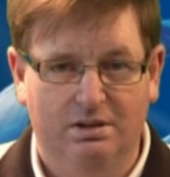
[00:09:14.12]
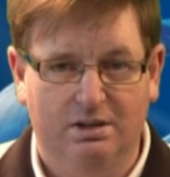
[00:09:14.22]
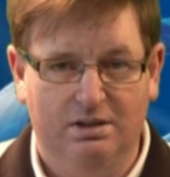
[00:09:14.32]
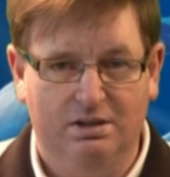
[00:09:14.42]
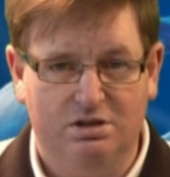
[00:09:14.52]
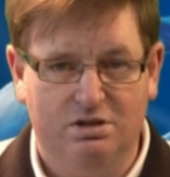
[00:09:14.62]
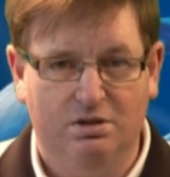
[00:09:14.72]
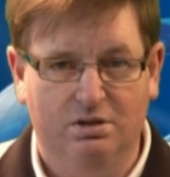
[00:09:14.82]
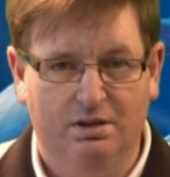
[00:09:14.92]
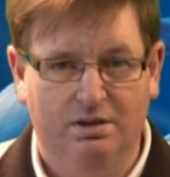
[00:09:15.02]
I can
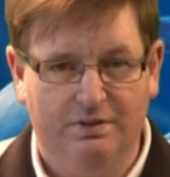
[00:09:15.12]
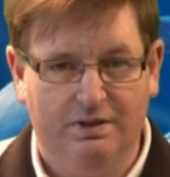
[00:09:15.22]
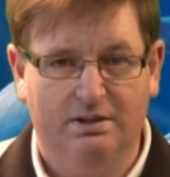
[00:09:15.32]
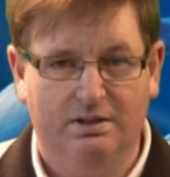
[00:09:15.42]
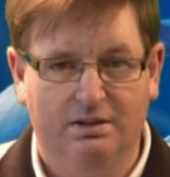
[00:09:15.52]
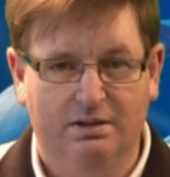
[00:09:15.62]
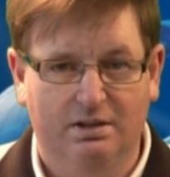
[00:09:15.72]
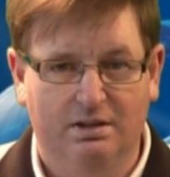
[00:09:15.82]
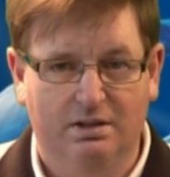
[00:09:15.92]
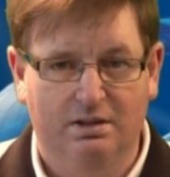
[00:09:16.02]
assure you of that.
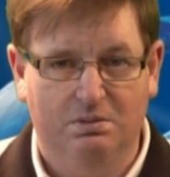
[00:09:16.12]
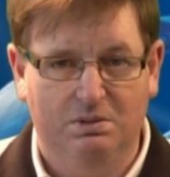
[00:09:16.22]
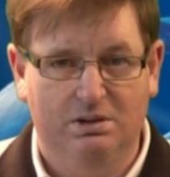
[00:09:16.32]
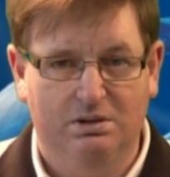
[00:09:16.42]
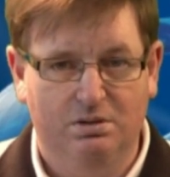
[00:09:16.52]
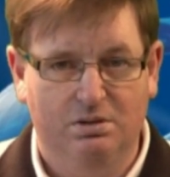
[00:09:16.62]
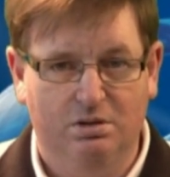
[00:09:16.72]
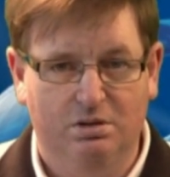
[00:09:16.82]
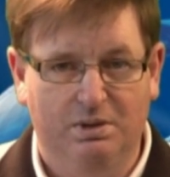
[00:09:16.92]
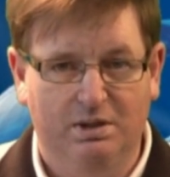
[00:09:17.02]
We'll do
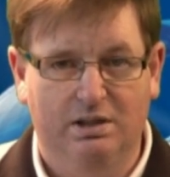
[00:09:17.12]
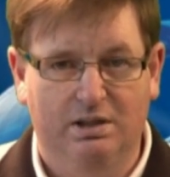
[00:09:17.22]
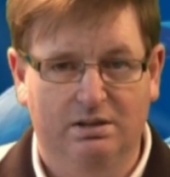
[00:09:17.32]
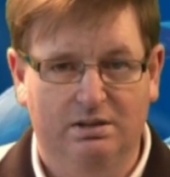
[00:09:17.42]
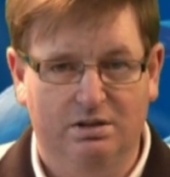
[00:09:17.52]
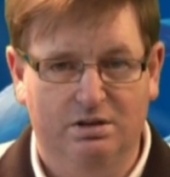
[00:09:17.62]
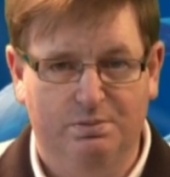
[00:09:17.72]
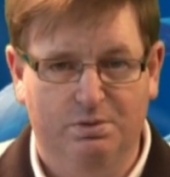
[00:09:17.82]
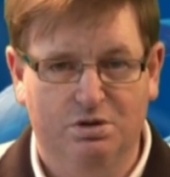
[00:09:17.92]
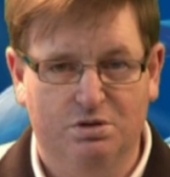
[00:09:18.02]
all we can to
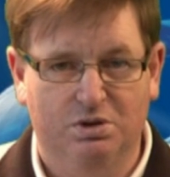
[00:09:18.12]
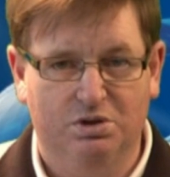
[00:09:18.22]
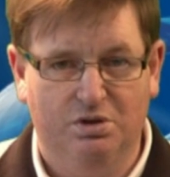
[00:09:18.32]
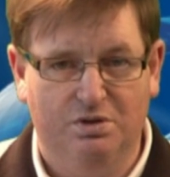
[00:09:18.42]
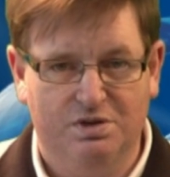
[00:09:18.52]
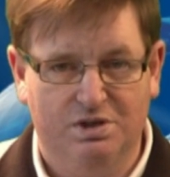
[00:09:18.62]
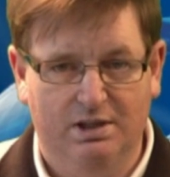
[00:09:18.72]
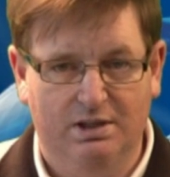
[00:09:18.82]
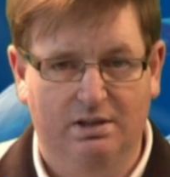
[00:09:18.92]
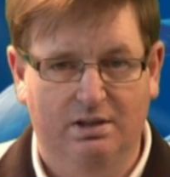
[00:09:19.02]
expose what you have
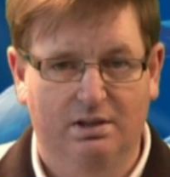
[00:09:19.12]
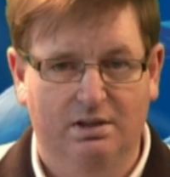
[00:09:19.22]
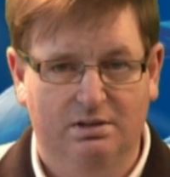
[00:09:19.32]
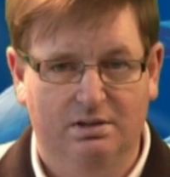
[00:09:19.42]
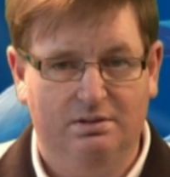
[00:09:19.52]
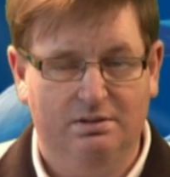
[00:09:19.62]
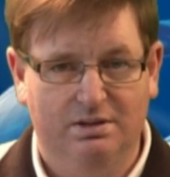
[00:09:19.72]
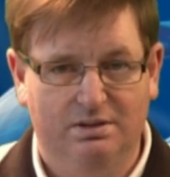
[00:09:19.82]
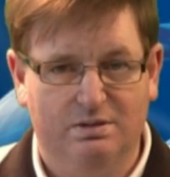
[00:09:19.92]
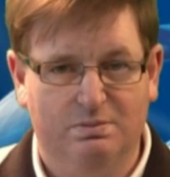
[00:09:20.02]
said, not only
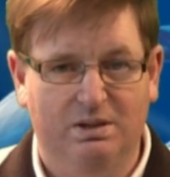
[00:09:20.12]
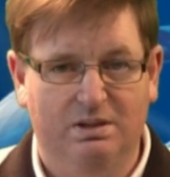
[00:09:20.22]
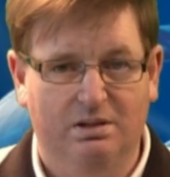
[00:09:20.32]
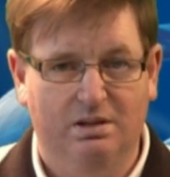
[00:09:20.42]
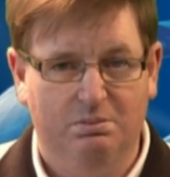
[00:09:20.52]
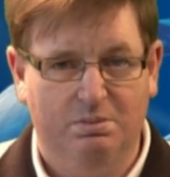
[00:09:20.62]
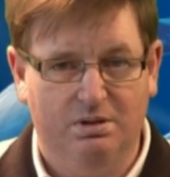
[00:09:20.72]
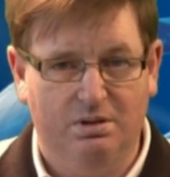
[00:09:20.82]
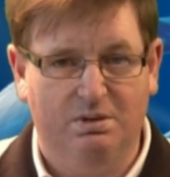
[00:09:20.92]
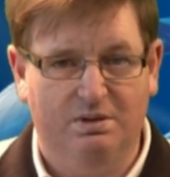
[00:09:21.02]
in this meeting, but a
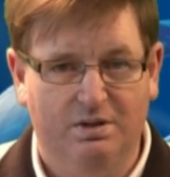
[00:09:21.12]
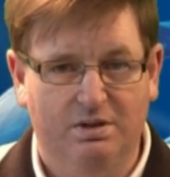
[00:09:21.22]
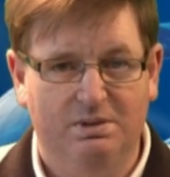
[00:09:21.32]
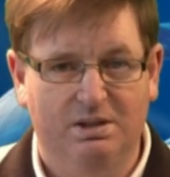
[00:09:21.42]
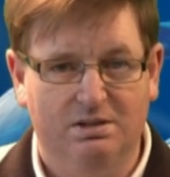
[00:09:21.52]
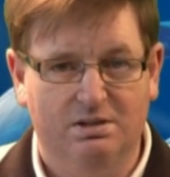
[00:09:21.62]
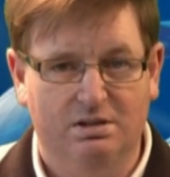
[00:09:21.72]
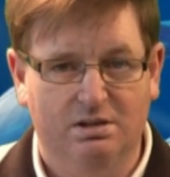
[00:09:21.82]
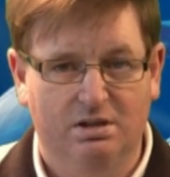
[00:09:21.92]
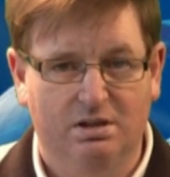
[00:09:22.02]
number of other meetings,
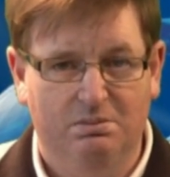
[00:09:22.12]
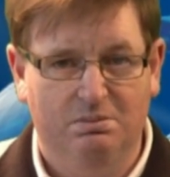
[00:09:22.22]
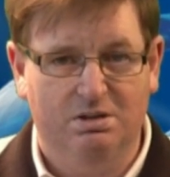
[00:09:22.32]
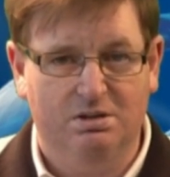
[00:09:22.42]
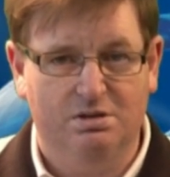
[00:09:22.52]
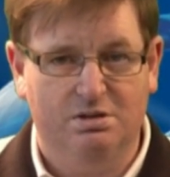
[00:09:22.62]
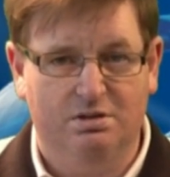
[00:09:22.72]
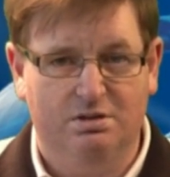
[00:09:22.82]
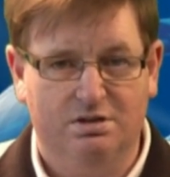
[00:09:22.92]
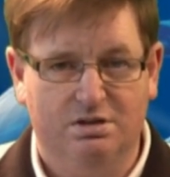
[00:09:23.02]
because you're
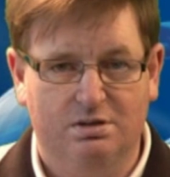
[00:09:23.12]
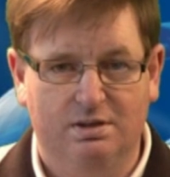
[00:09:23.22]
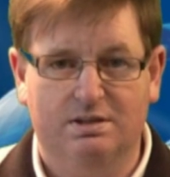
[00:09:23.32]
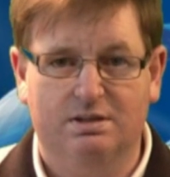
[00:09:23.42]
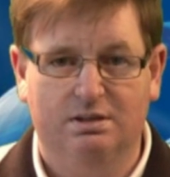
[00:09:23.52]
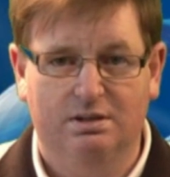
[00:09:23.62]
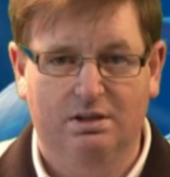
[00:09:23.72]
a disgrace